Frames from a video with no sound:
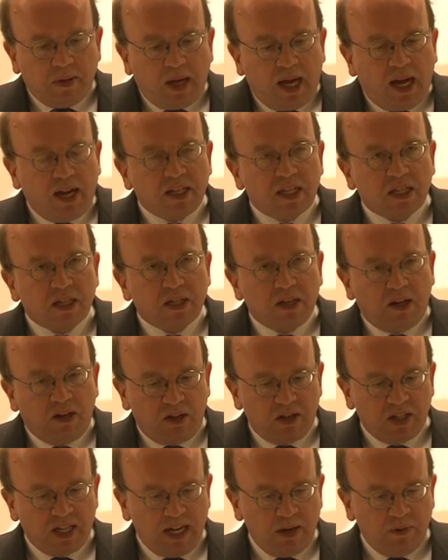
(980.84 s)
I
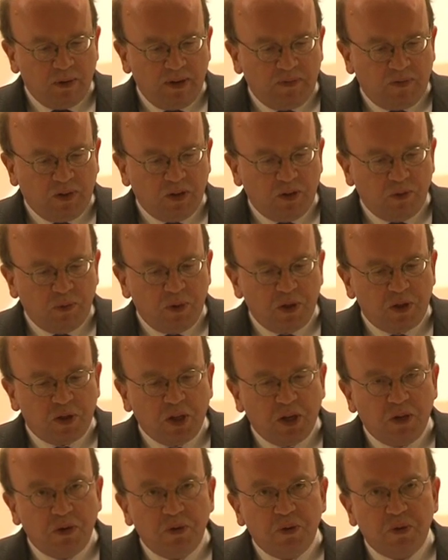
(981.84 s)
start, however, with
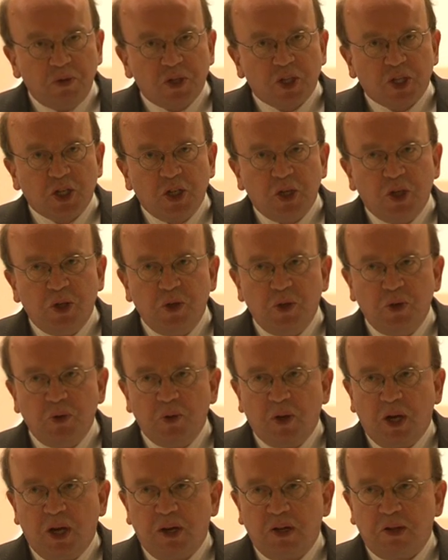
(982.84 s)
those
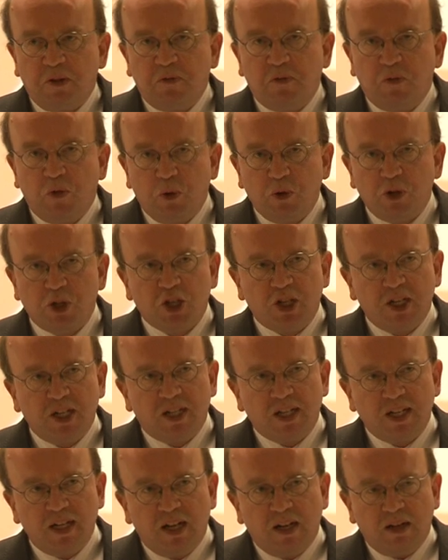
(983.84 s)
who are
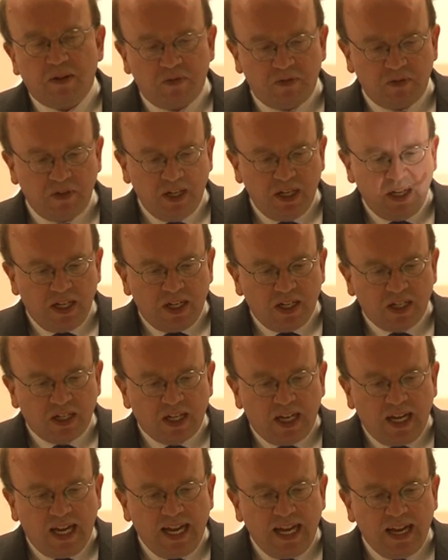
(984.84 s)
fortunate enough
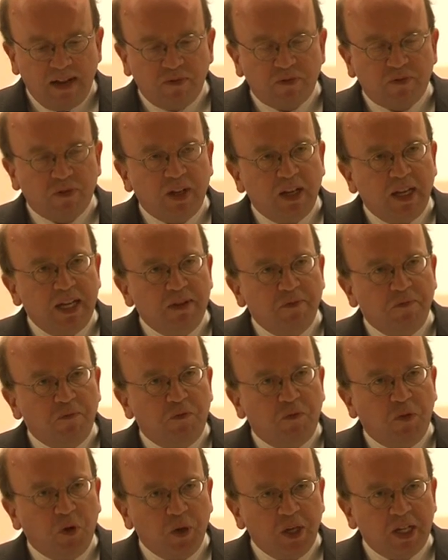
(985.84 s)
to have a
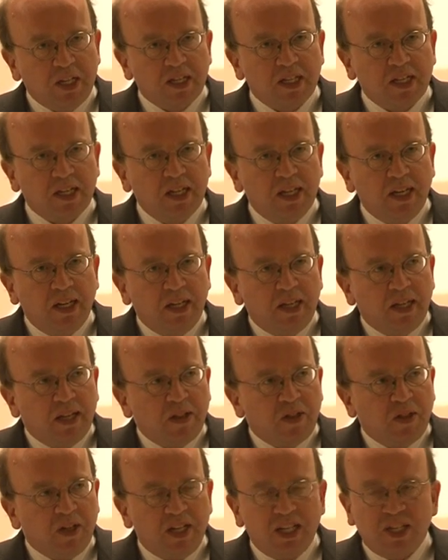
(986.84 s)
voice
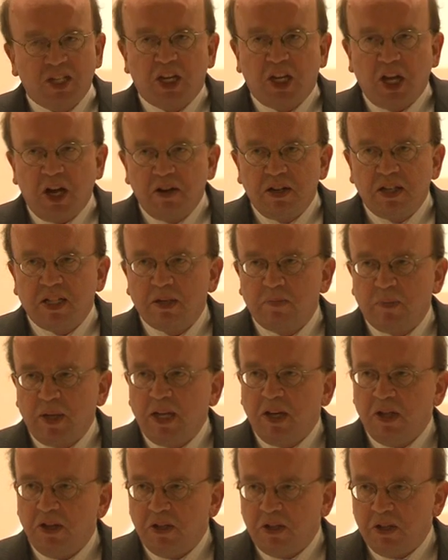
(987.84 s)
that is going to be
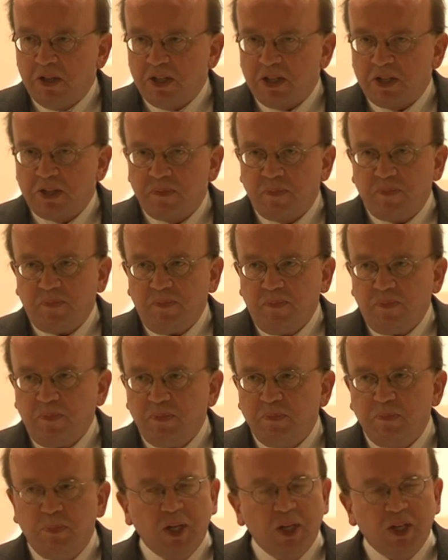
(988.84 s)
heard
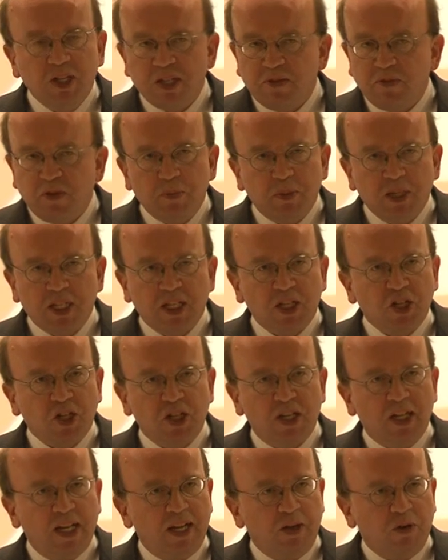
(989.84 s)
because of the
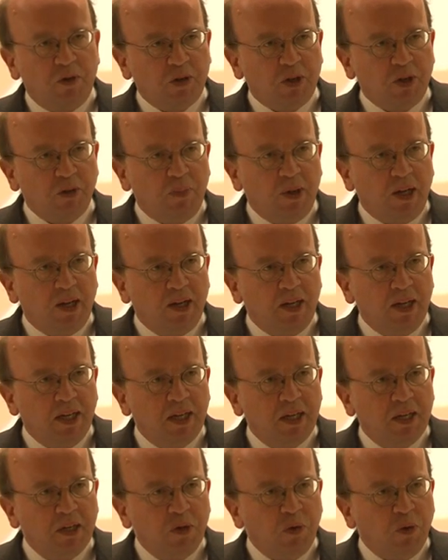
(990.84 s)
position they occupy
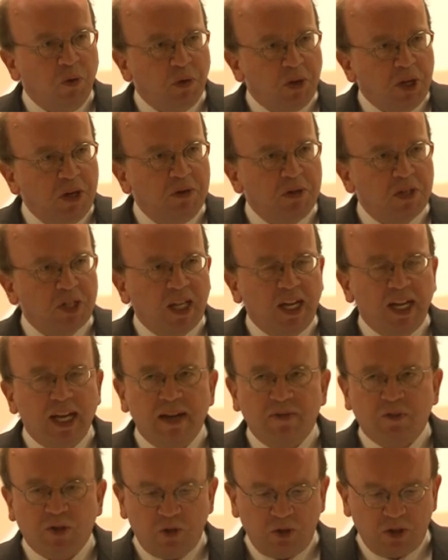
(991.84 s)
or those they
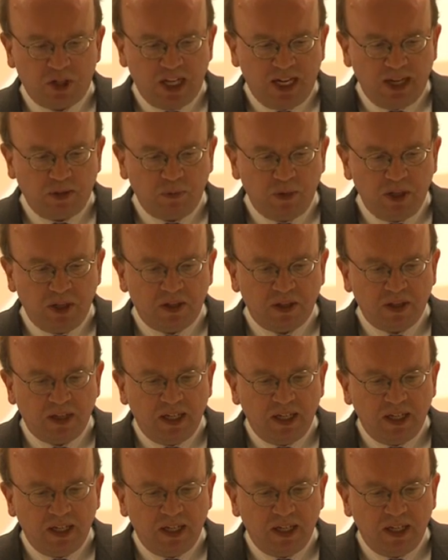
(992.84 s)
have contact with.